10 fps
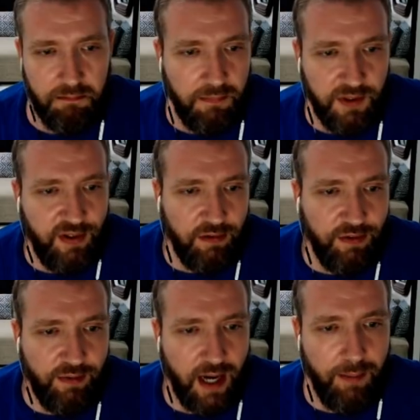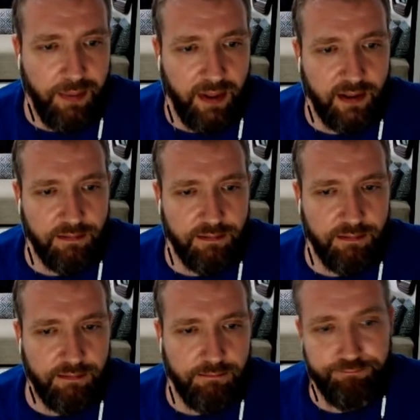The sales never got big.
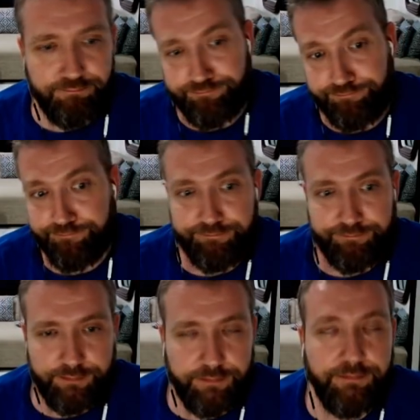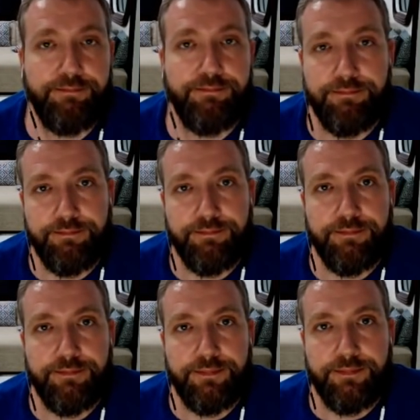No. It, it
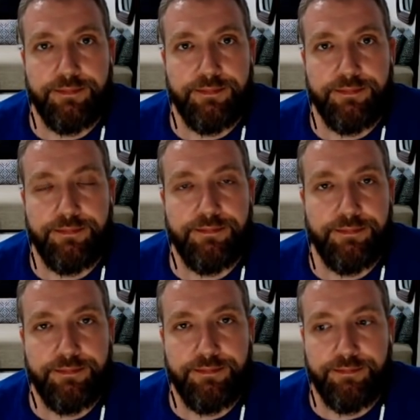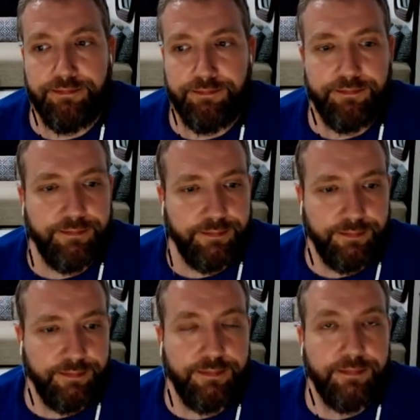was it's it's
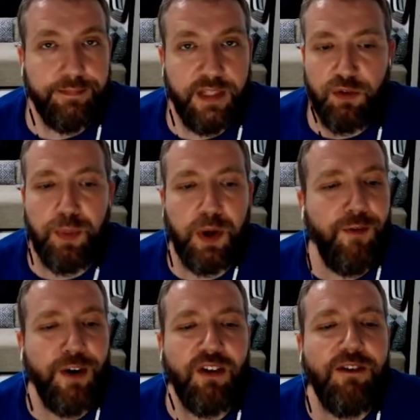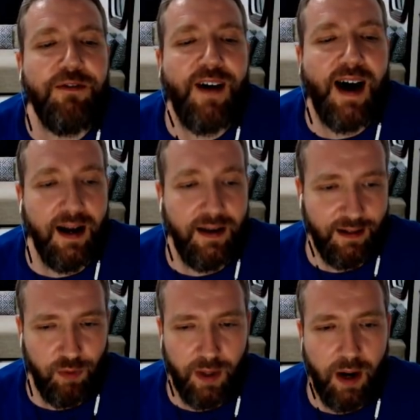built for a trade. It's perfectly fine.
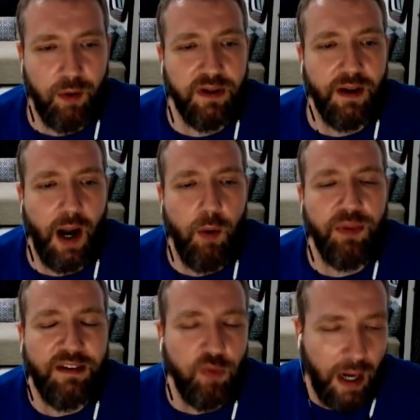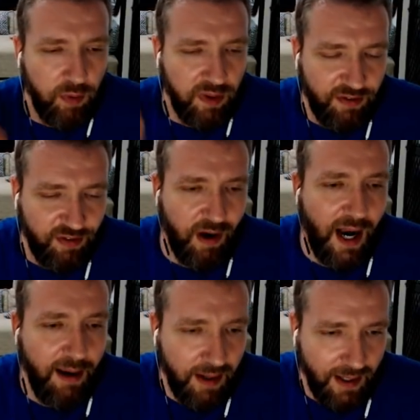That's what I would I, that's what I would
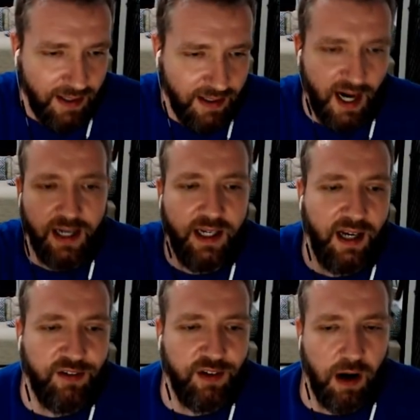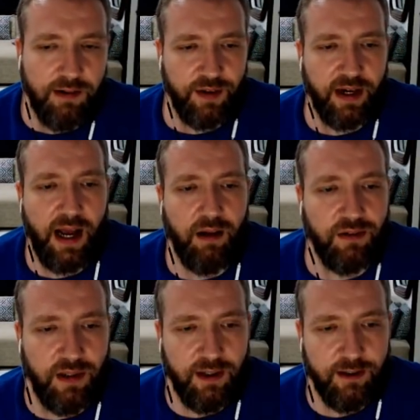describe Donny Cates Guardians of the Galaxy.